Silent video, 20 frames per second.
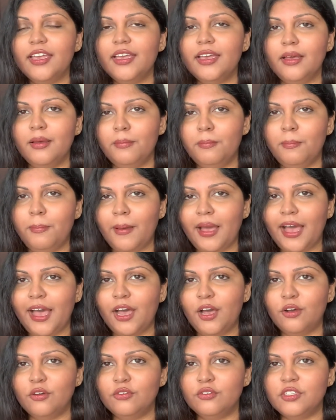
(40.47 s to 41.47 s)

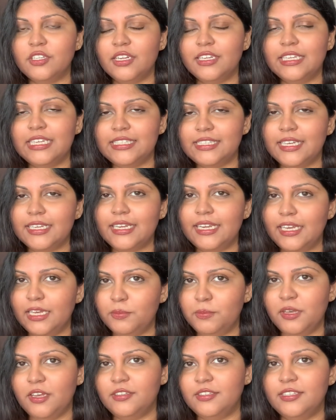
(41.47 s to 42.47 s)
about Lisa
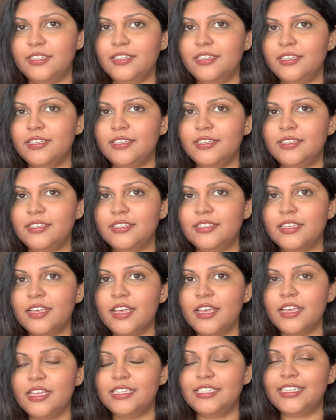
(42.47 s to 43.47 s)
Kleypas's
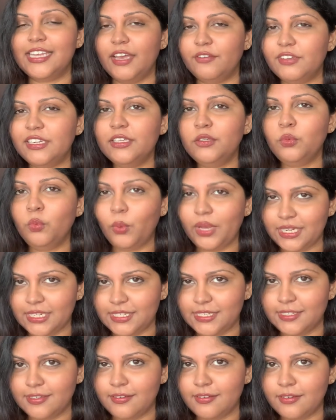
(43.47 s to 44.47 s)
Devil in
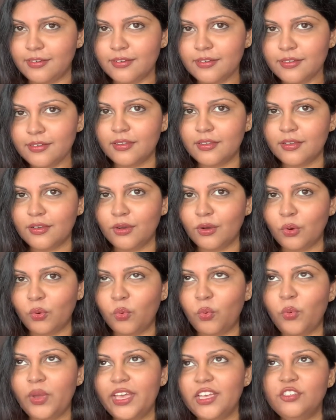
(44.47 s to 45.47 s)
Winter,
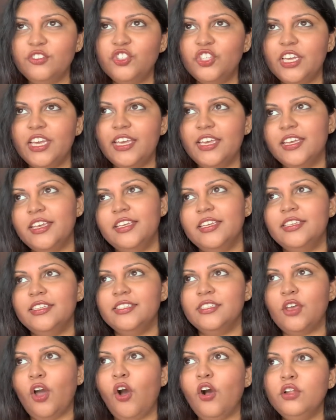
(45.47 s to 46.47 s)
which
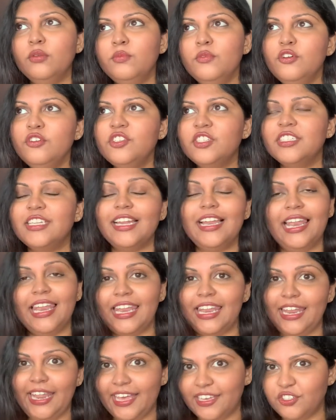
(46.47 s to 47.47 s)
is almost
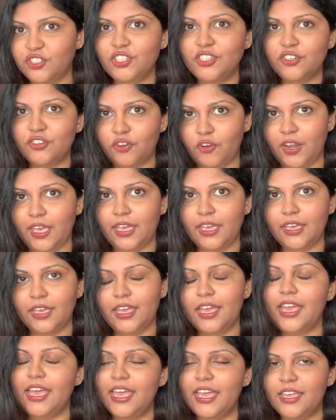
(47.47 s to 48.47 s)
legendary
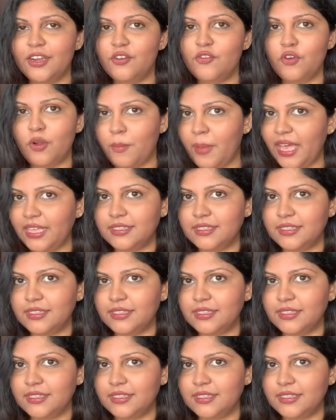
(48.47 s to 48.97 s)
in romance